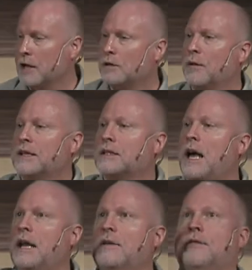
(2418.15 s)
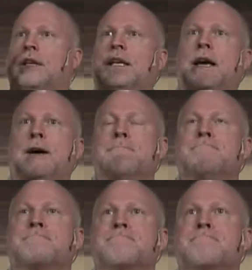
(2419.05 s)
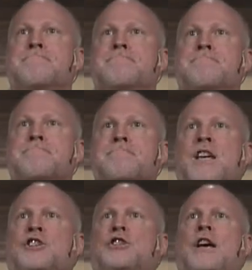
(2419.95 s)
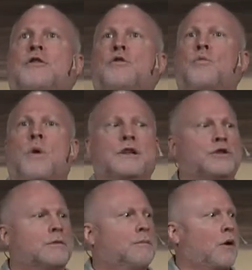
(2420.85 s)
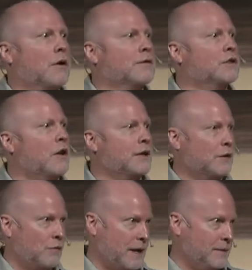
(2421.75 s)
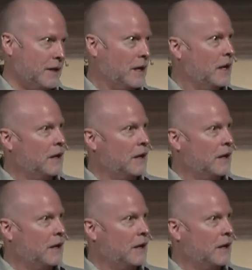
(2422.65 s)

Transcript: So that's kind of the southern, western part of Saudi Arabia.